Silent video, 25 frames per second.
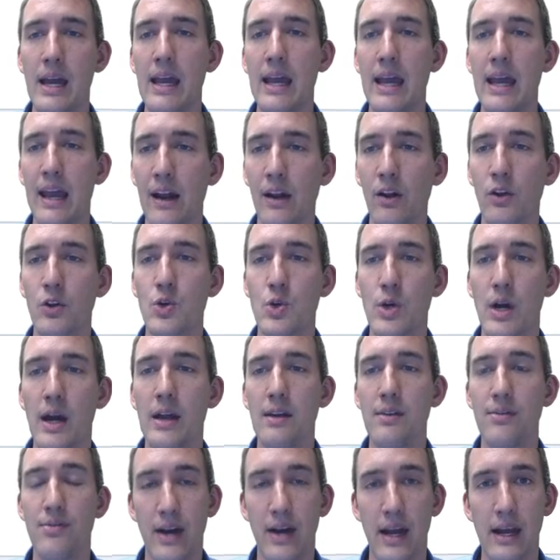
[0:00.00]
it'll try
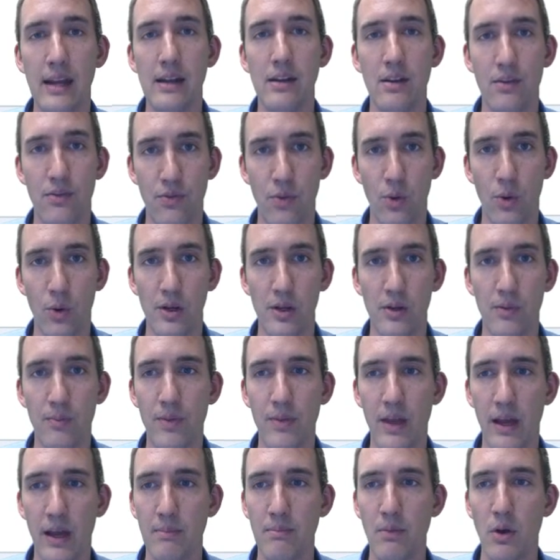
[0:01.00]
and find it for you,
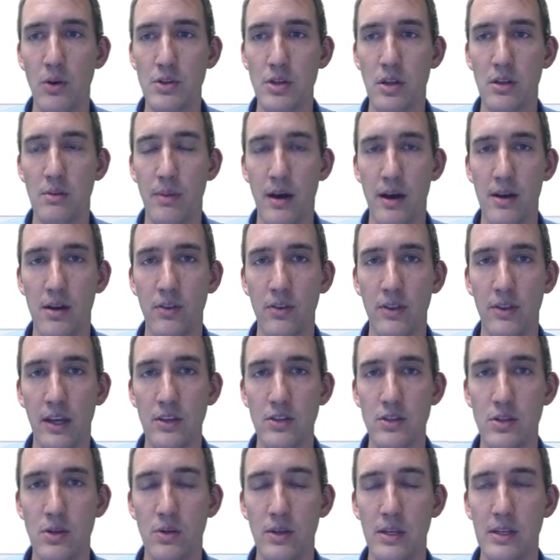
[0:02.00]
like most of the modern
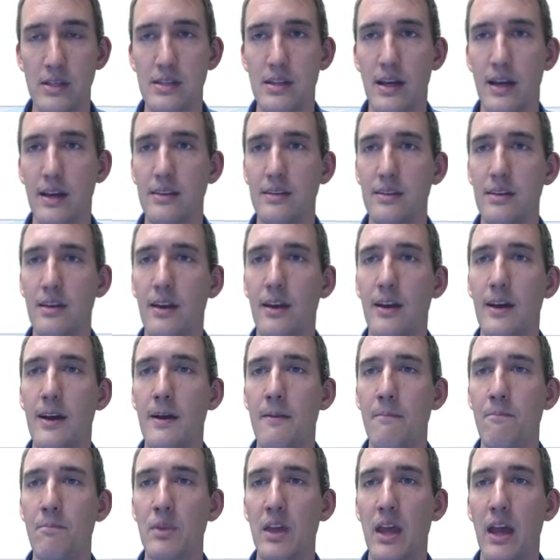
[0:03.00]
things do these days.
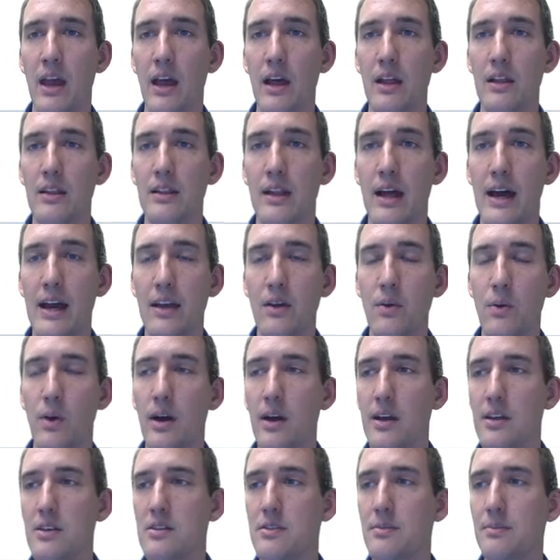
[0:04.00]
Okay,
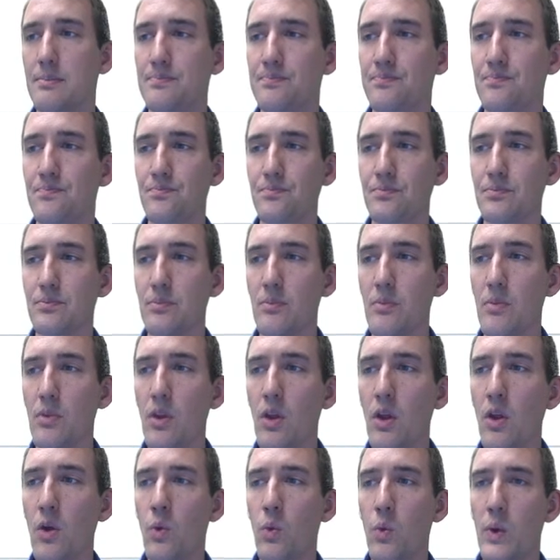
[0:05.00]
likewise,
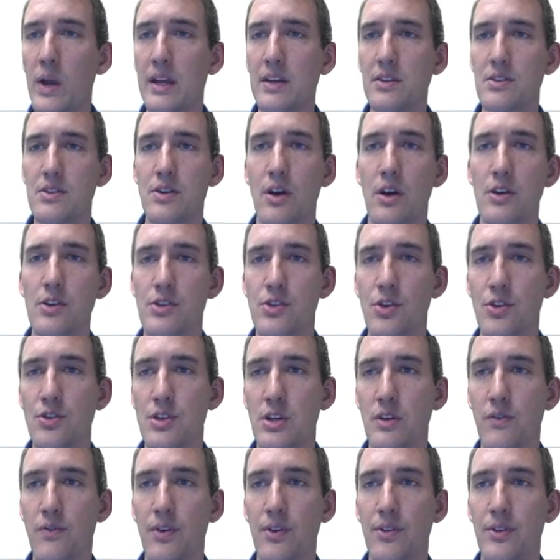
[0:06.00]
we can start
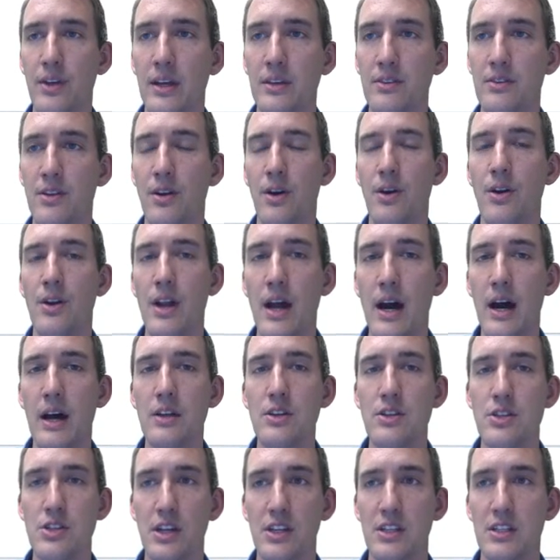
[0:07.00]
searching for things that are
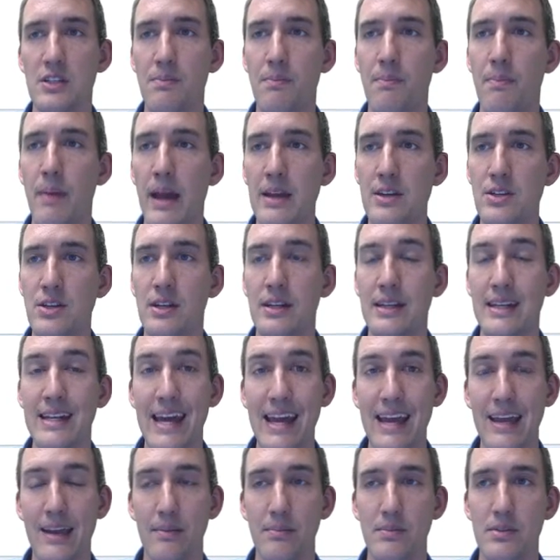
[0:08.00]
not just patient
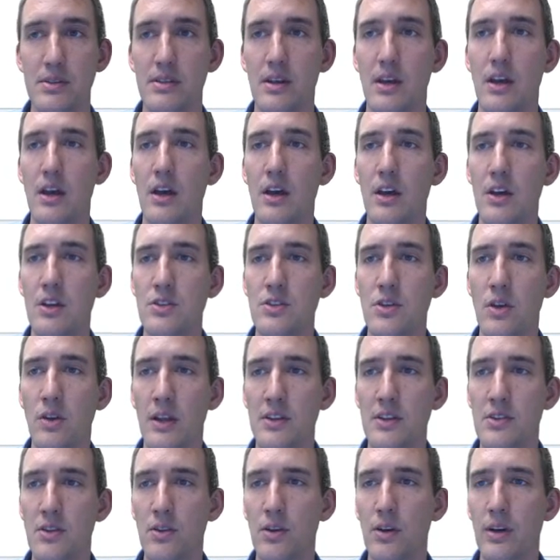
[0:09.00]
names. So
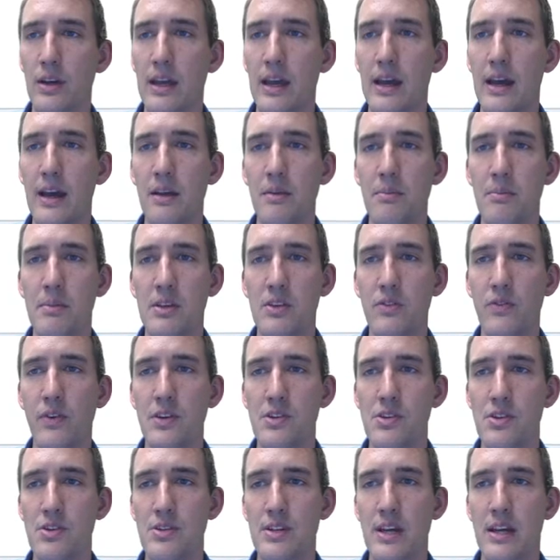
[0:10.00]
let's look at Miss
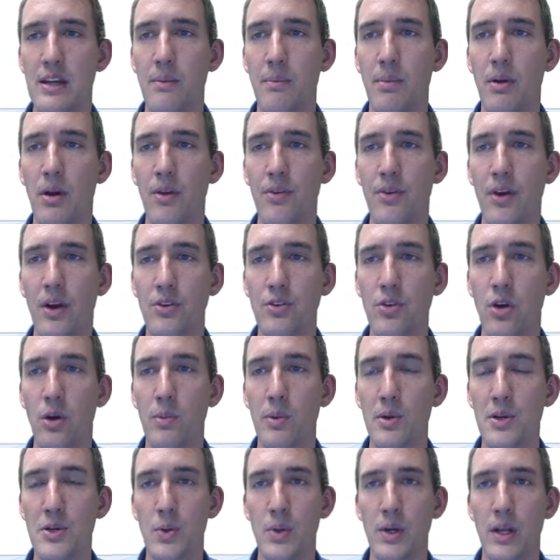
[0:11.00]
Fisher's date of birth,
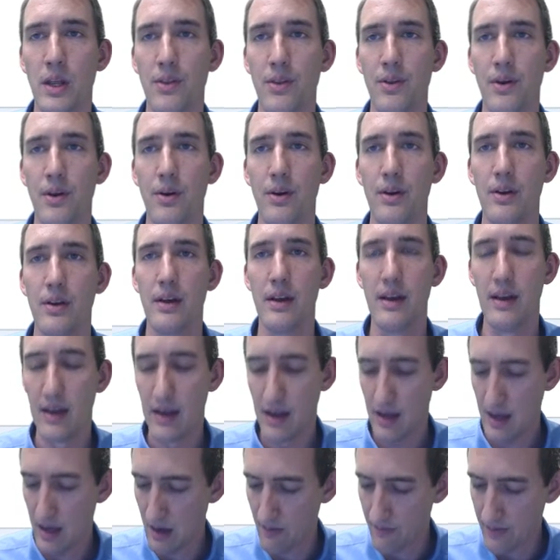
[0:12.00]
October 23rd.
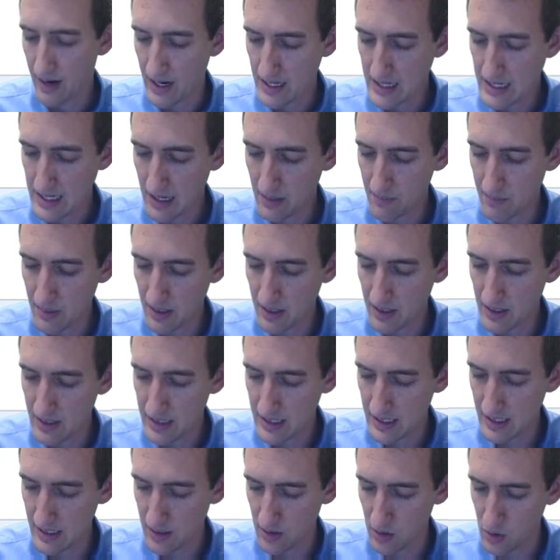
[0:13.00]
If I type in
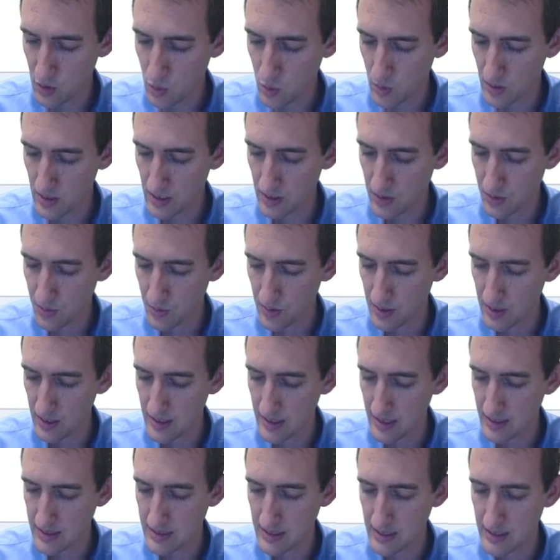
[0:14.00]

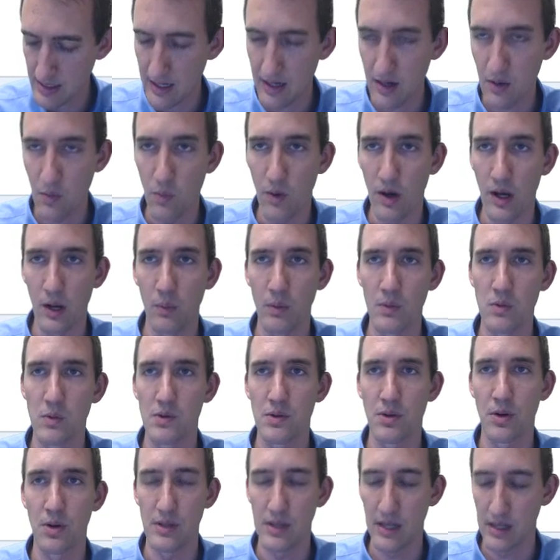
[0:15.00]
10/23/1981, which was
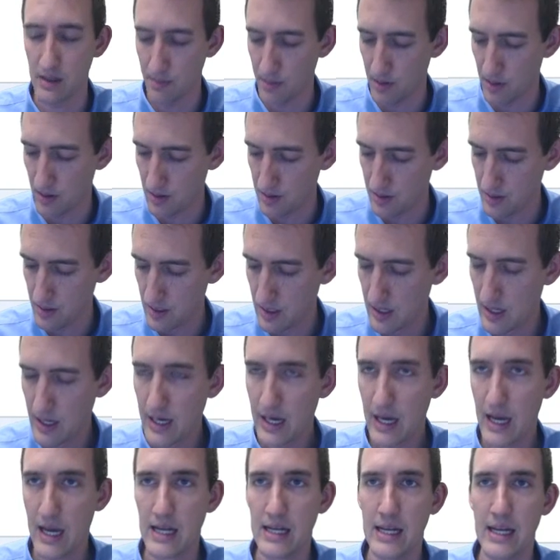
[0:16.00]
her date of birth,
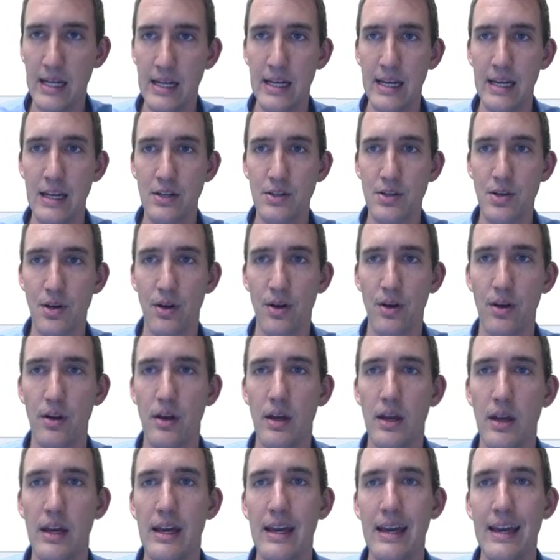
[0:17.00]
and hit enter,
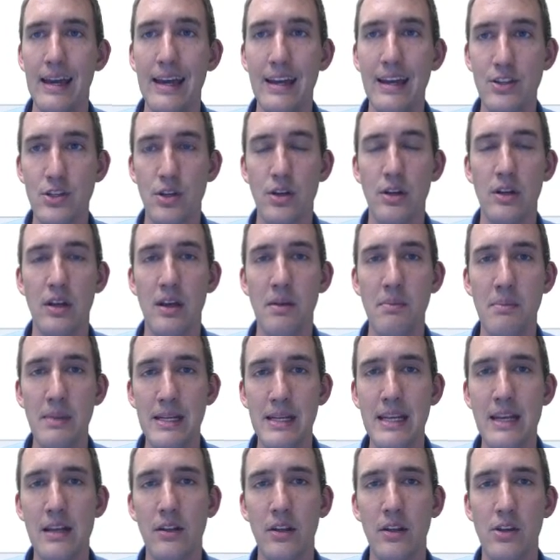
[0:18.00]
it's going to
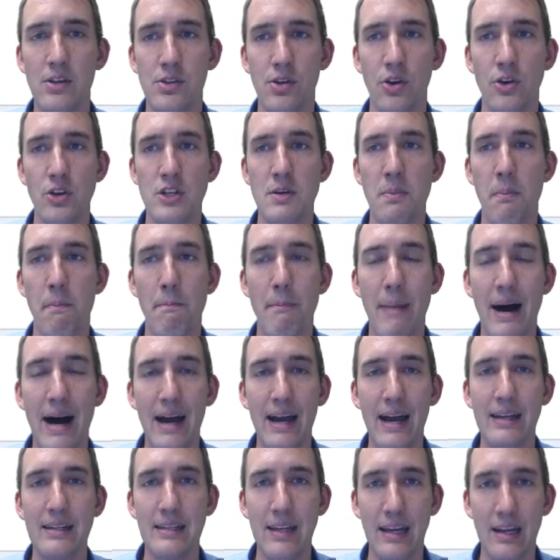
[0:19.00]
immediately search
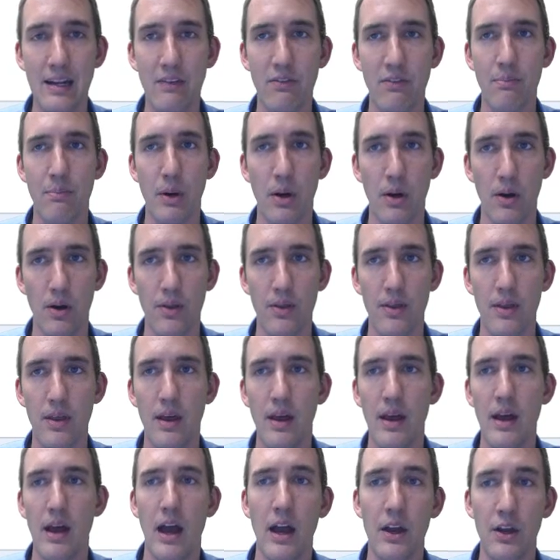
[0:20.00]
by date of birth.
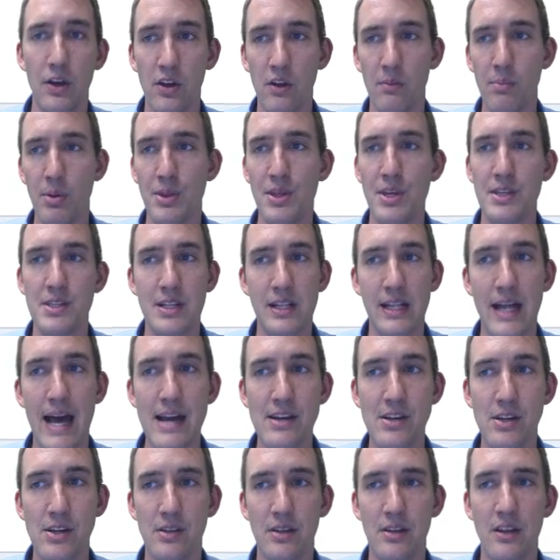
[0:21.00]
I could have put the
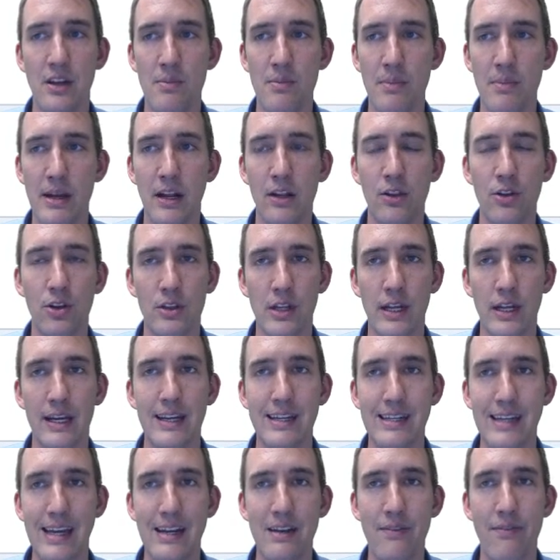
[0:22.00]
slashes in there, made it look like a
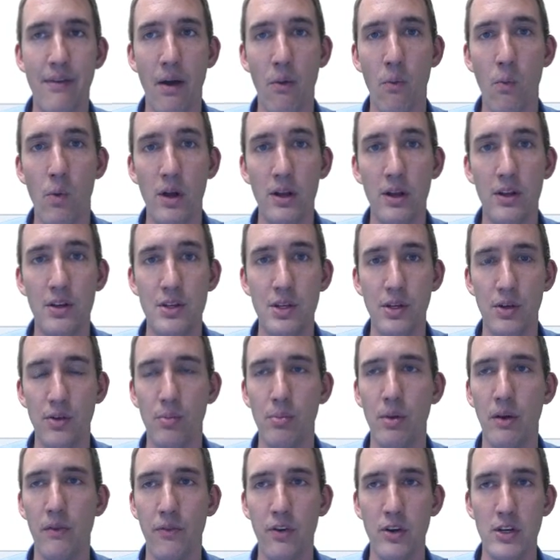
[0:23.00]
date if I wanted to,
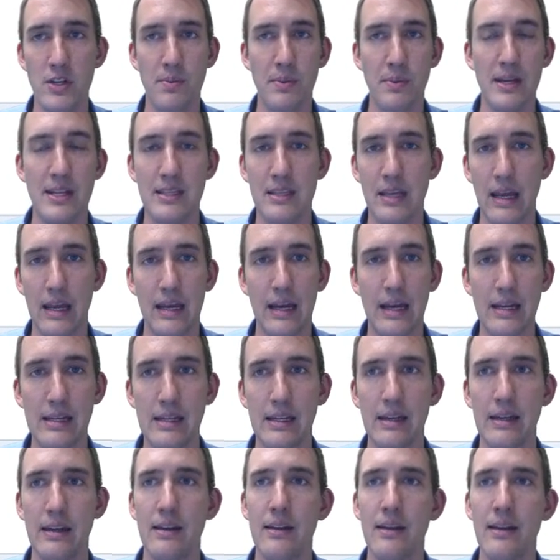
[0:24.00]
but for speed's sake, I
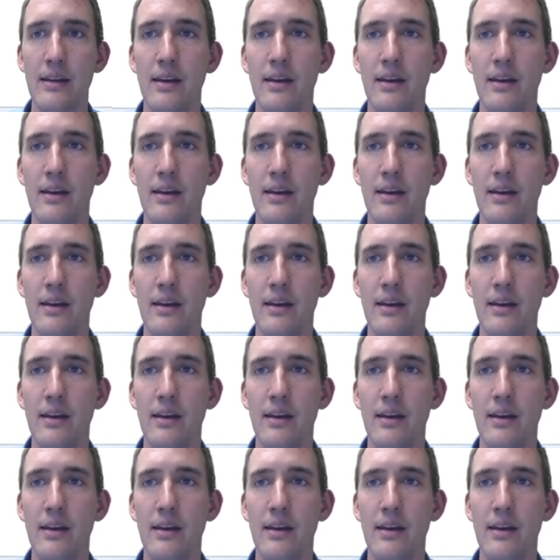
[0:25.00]
didn't.